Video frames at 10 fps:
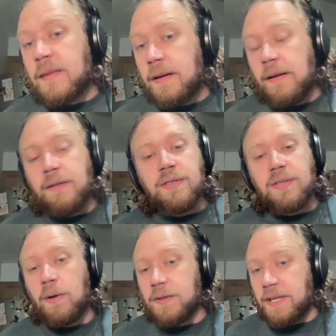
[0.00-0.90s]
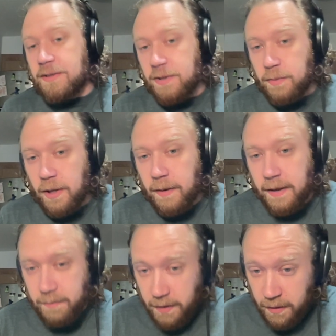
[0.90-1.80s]
And it just holds that 2 blow
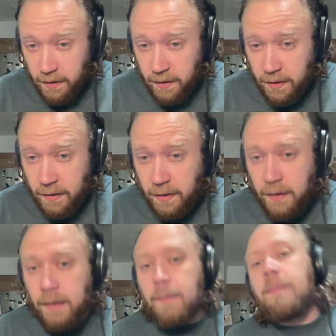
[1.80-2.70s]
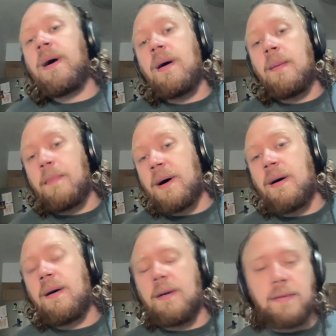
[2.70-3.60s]
out. Bum, bum,
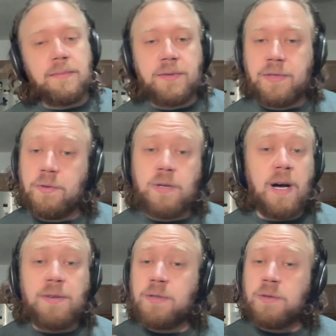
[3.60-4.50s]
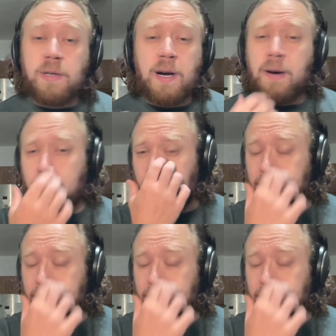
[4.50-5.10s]
bum. 2 draw, 2 draw.